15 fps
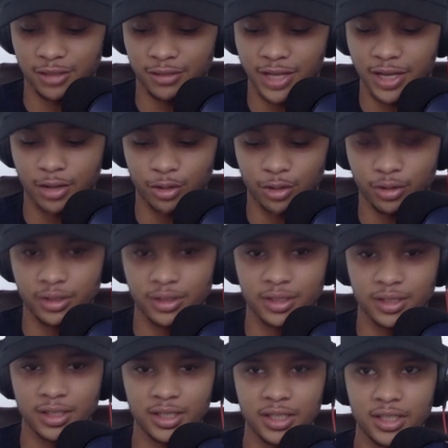down on.
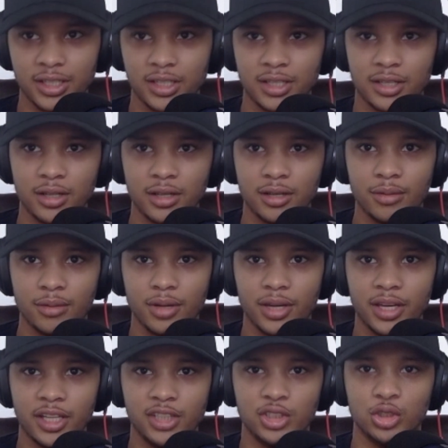
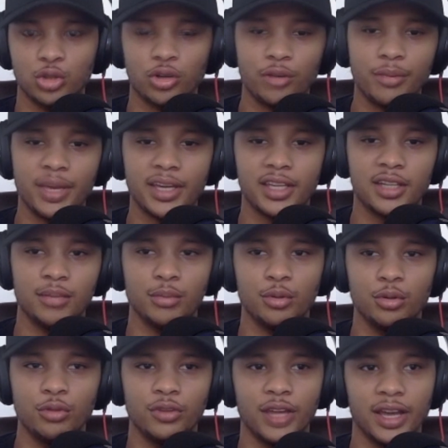Enjoy making the
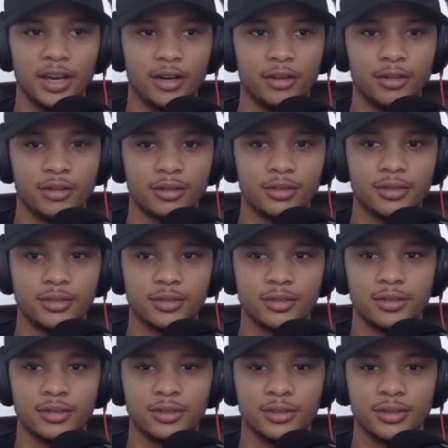move now,
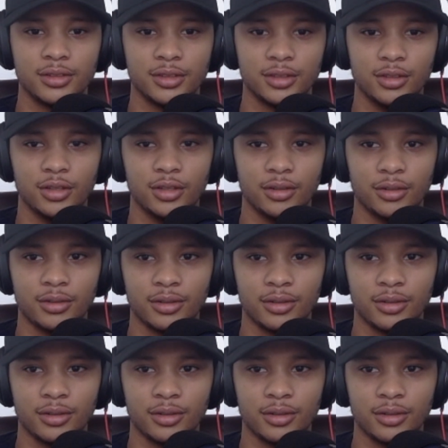you know.